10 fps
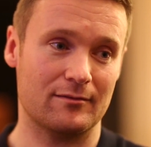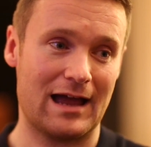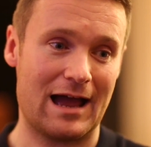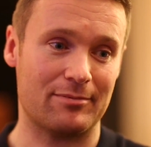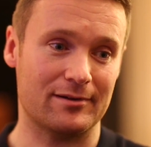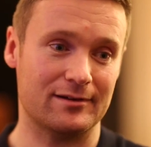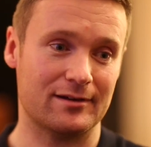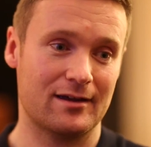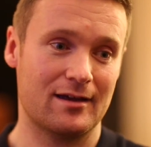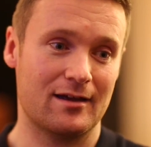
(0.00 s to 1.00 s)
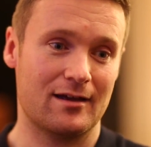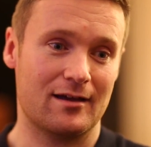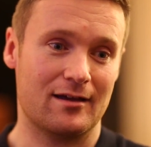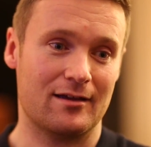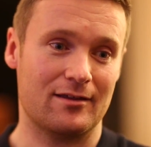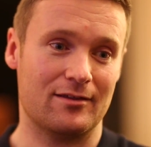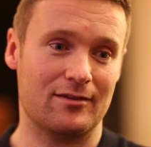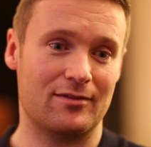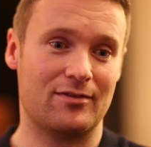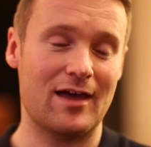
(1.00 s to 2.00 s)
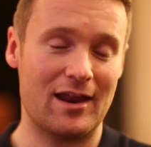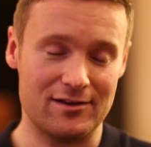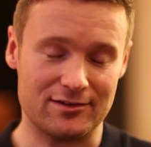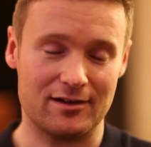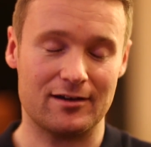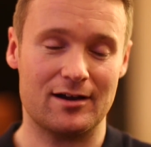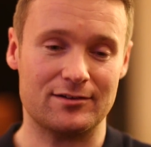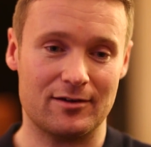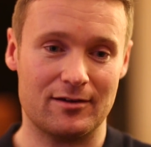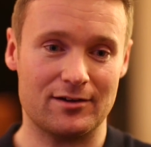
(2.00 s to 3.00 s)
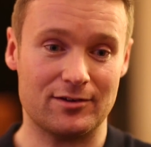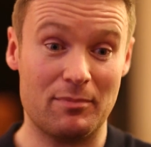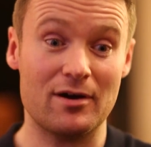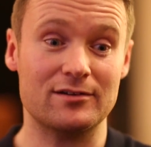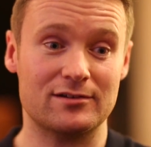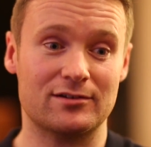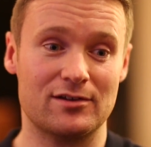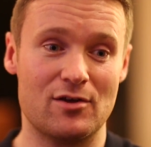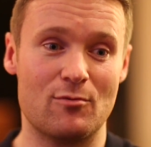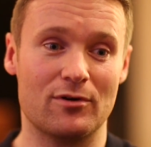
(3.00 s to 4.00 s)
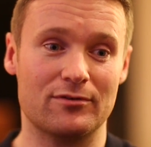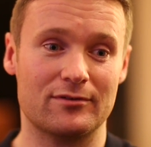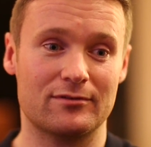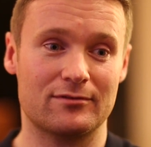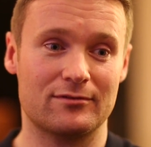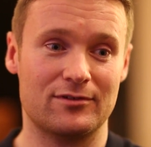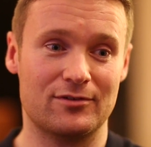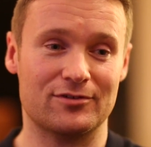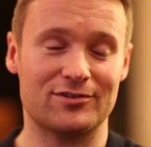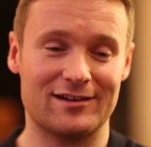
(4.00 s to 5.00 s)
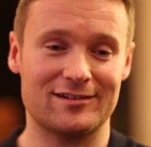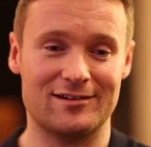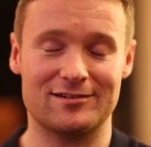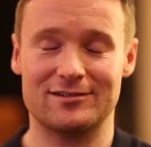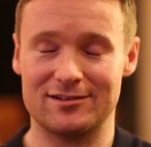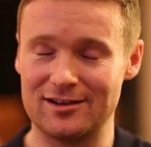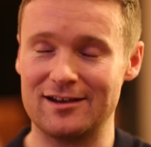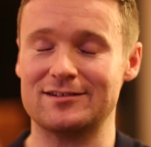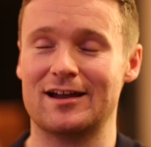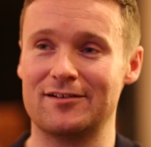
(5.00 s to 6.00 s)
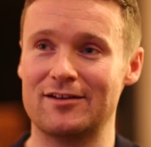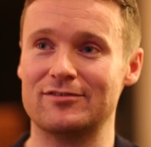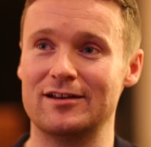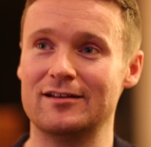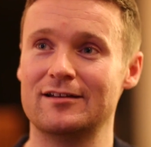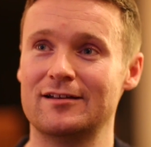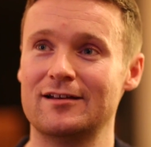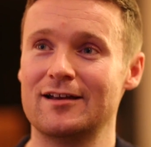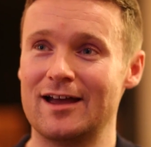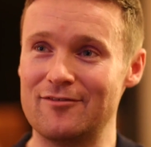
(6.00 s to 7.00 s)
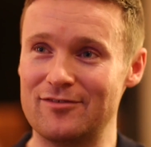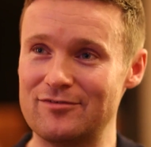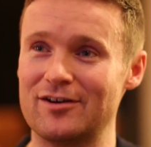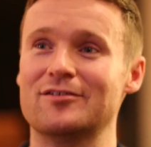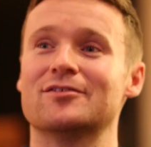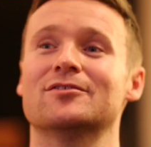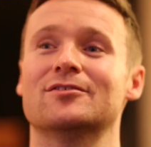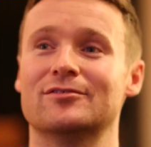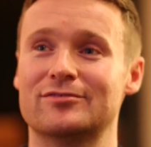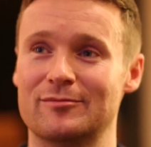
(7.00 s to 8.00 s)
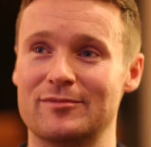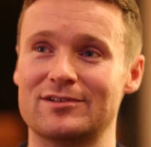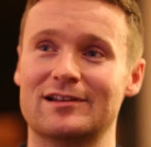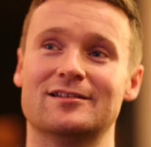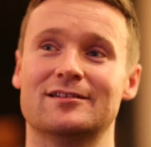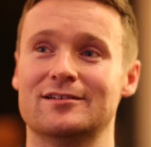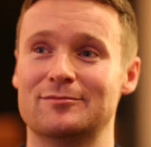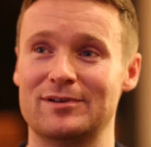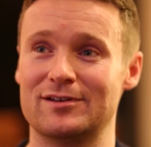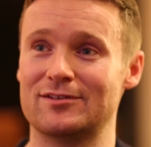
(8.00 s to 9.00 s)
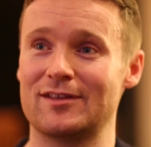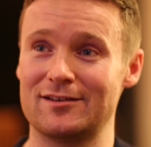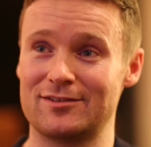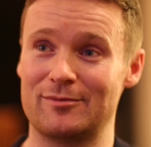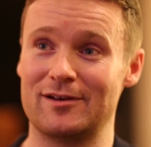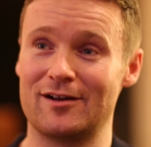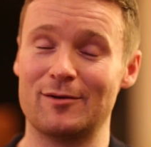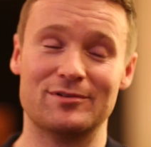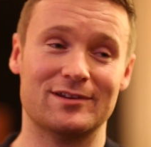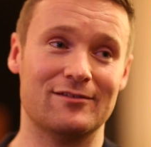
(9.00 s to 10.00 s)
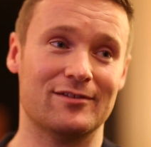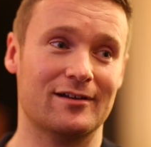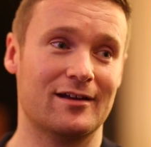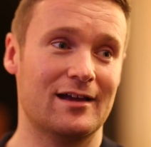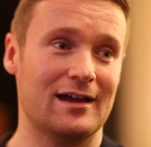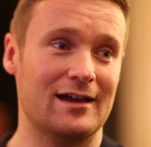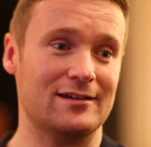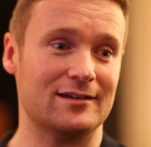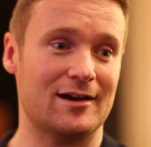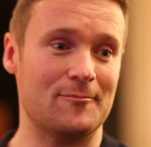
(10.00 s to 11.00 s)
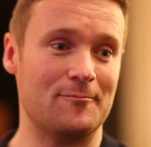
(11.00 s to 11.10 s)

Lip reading: happened, then as a purchaser, you want your estate agent to chase down every phone call from the solicitors, because that's the bit that I perceive that is